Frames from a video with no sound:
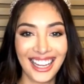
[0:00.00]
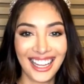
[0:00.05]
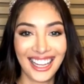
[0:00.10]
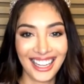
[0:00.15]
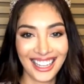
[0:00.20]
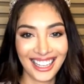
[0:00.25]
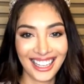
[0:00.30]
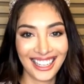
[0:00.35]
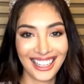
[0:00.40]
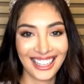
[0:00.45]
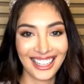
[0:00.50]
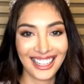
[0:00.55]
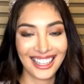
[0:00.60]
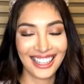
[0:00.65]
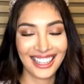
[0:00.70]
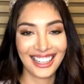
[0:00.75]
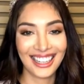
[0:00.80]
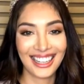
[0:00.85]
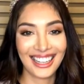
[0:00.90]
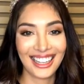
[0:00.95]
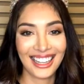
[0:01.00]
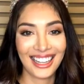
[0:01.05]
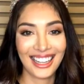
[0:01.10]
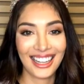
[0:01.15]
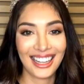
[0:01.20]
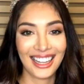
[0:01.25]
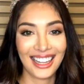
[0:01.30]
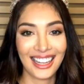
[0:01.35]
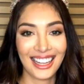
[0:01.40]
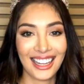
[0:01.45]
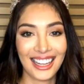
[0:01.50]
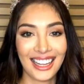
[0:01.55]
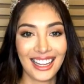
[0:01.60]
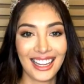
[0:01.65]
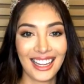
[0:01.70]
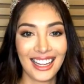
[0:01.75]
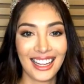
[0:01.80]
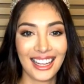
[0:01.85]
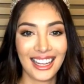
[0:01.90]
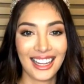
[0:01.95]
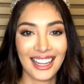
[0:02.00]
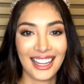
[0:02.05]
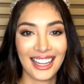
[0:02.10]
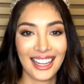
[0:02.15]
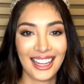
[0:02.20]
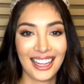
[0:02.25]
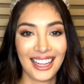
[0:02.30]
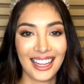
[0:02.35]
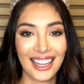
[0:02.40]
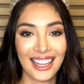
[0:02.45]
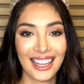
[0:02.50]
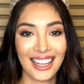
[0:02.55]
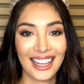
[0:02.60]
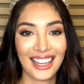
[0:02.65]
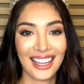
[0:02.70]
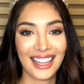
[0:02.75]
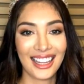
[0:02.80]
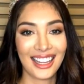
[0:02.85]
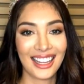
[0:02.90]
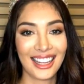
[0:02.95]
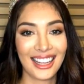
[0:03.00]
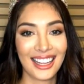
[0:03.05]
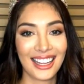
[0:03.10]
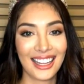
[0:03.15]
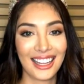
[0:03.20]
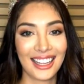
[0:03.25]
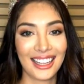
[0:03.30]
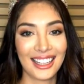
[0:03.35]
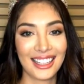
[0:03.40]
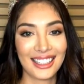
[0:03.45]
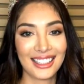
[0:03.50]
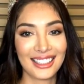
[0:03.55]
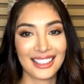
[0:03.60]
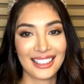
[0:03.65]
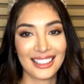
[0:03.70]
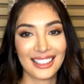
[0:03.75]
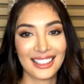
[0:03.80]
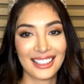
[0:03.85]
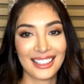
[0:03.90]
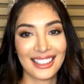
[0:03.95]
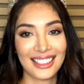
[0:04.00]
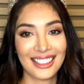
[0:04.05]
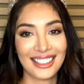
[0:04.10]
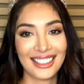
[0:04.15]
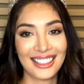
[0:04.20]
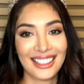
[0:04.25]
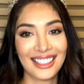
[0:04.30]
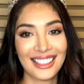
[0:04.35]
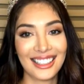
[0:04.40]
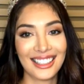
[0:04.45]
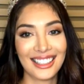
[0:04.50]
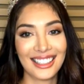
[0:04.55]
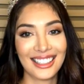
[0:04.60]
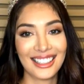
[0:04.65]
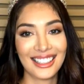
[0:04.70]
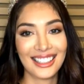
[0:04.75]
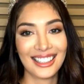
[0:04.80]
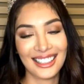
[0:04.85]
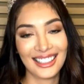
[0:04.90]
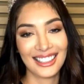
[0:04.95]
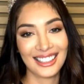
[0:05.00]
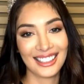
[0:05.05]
(not speaking)